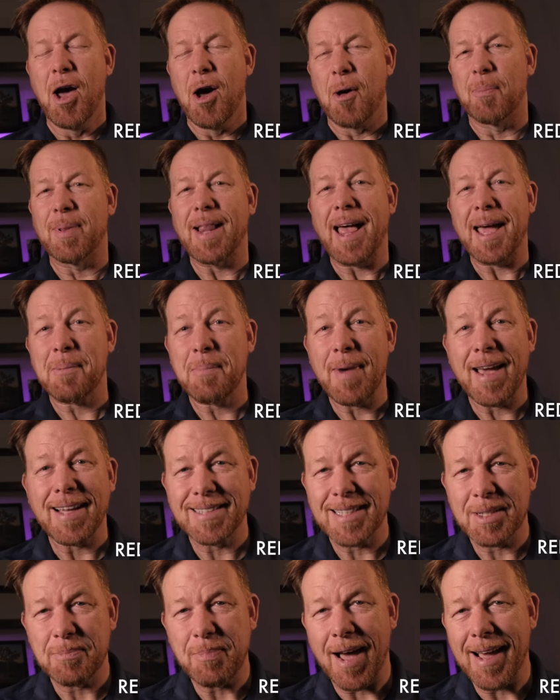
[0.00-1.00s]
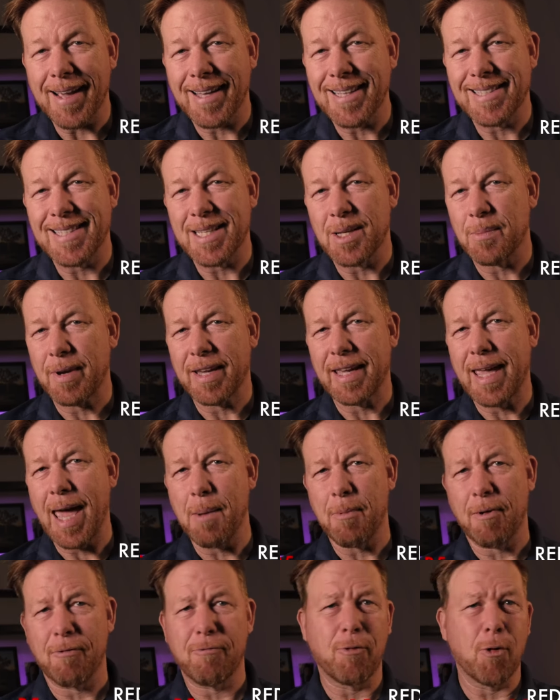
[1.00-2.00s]
Blackmagic Pocket Cinema
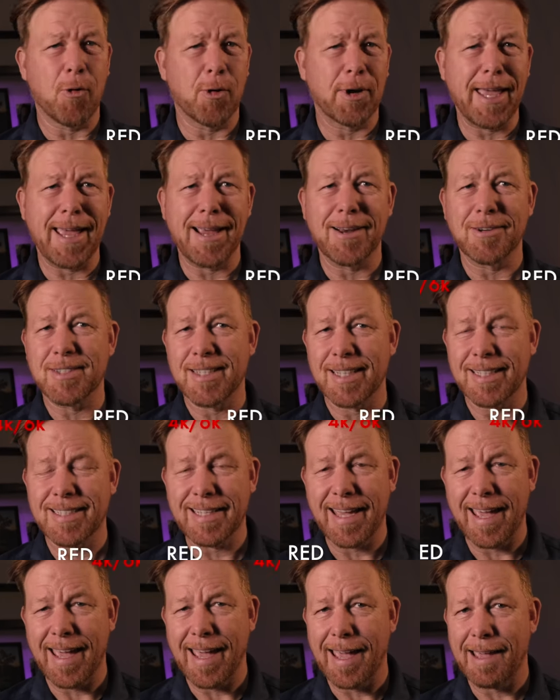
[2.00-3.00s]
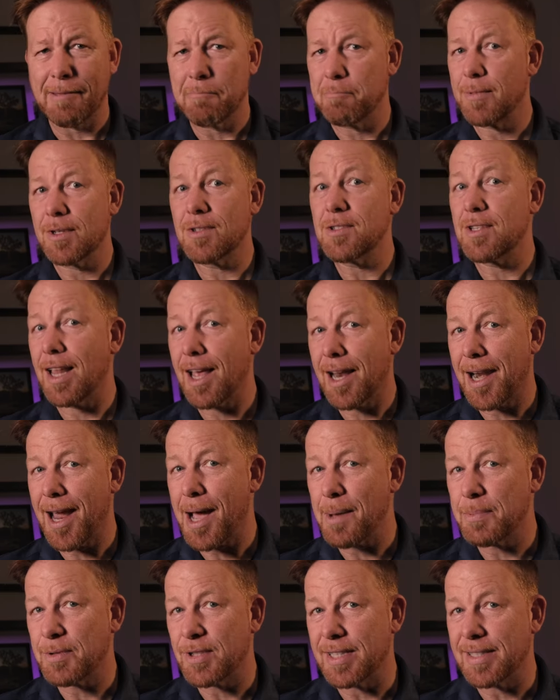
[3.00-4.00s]
Camera four K or six K, there's a lot of
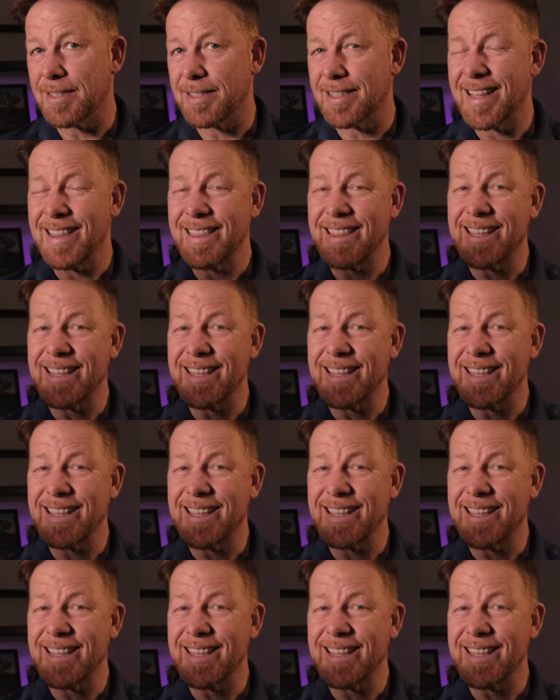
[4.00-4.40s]
options.